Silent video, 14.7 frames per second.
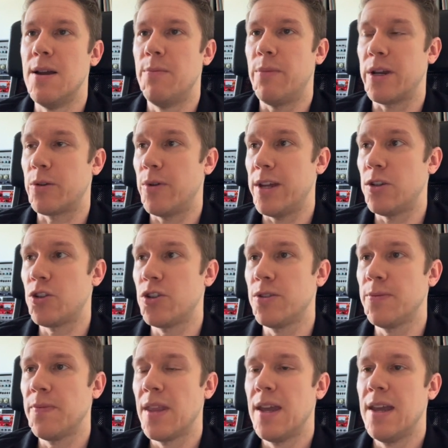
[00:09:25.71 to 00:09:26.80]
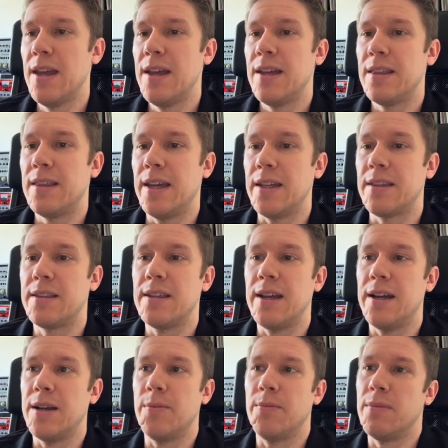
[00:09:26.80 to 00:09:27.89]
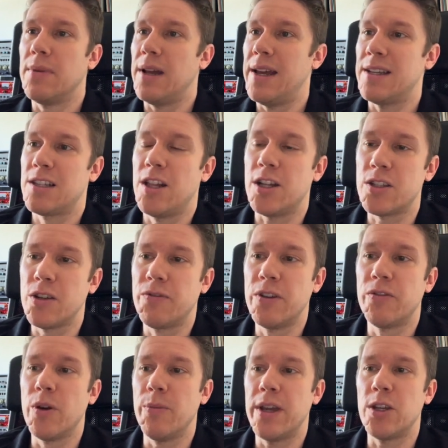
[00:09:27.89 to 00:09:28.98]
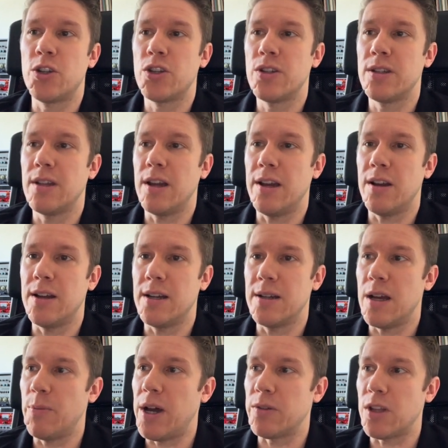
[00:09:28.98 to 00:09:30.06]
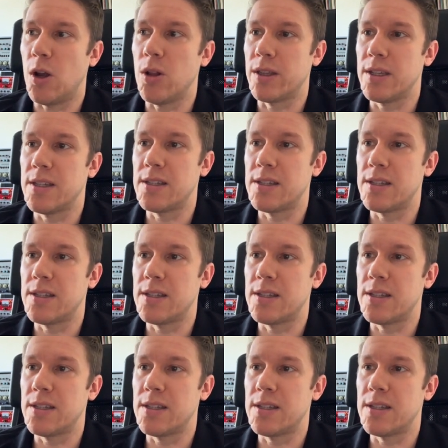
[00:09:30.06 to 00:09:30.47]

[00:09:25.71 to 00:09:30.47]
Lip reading: migration that has lots of information about all these